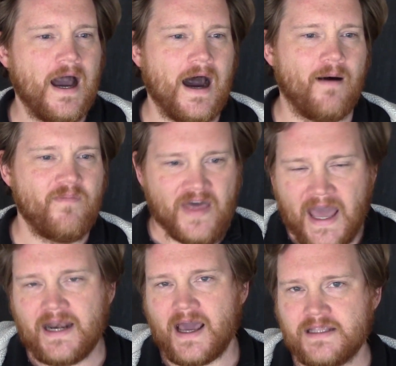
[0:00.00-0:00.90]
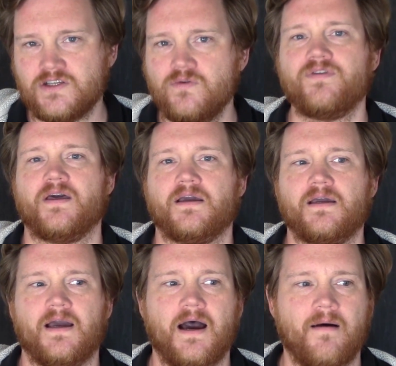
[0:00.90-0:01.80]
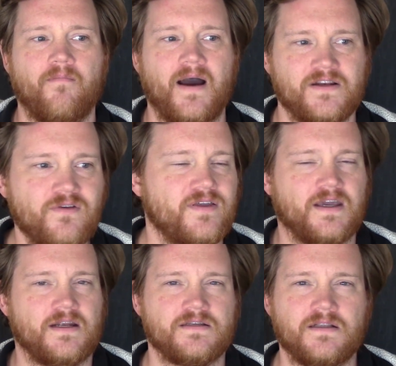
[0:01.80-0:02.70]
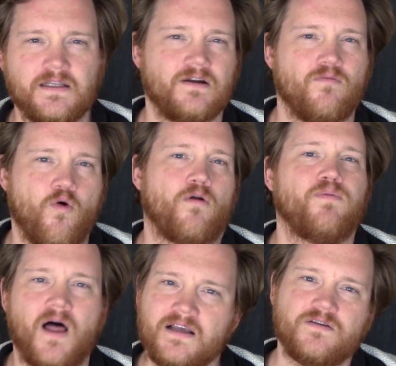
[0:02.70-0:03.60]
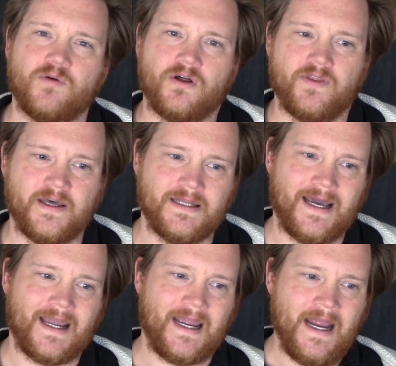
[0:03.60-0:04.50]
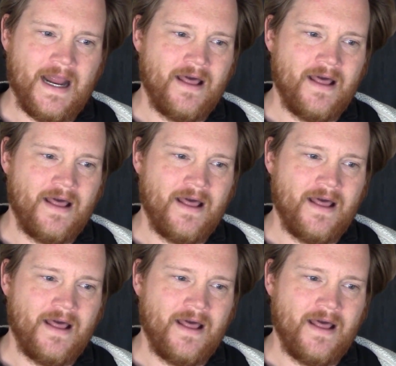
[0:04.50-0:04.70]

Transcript: That I do think. I do think it is a little more plausible that, like,